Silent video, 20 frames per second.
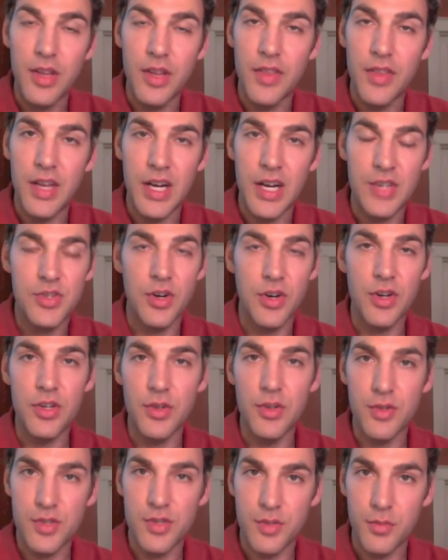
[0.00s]
Then I started
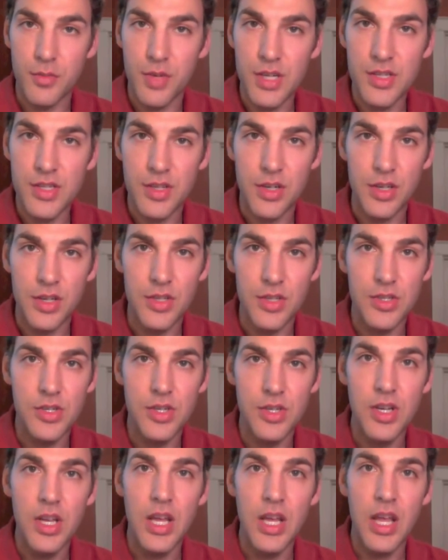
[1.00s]
doing some
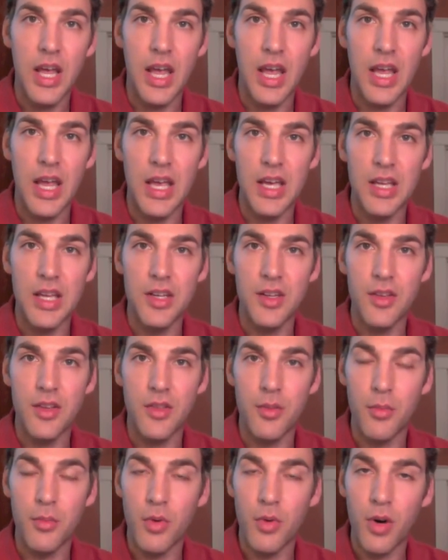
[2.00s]
research, and
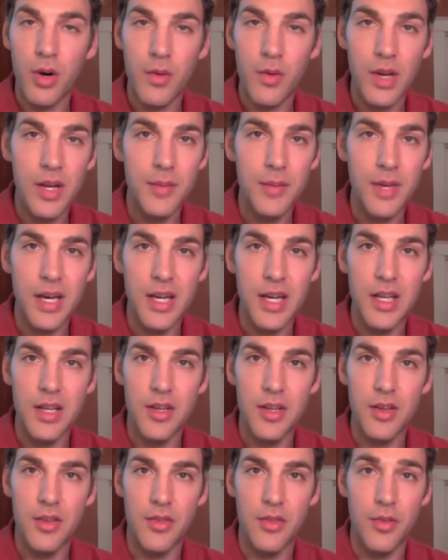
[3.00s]
the more I read about it,
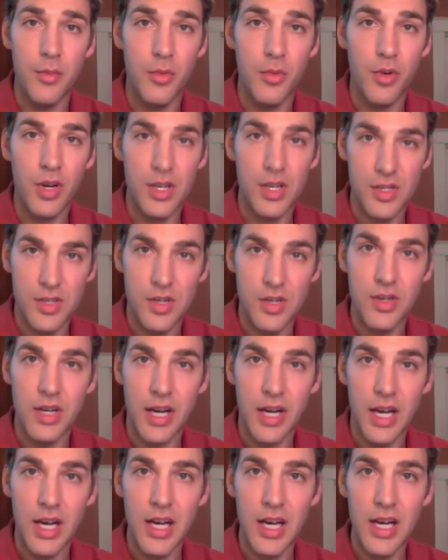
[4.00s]
the more concerned
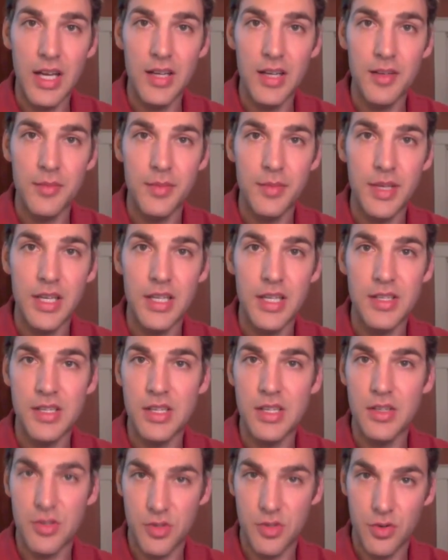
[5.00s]
I got because
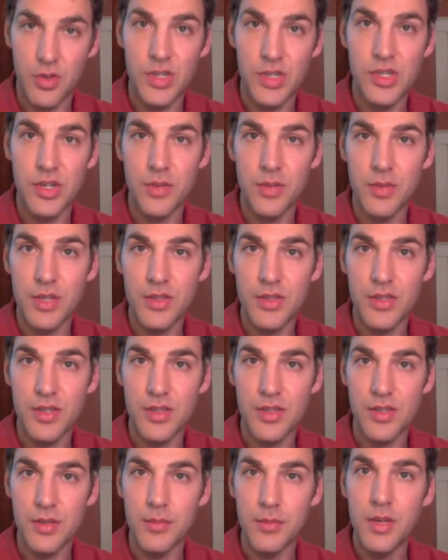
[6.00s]
it destroys your immune
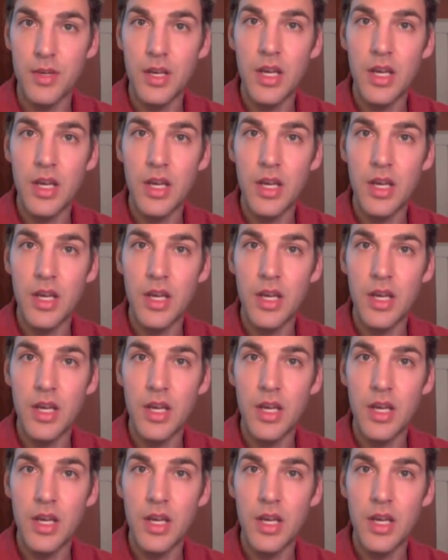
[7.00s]
system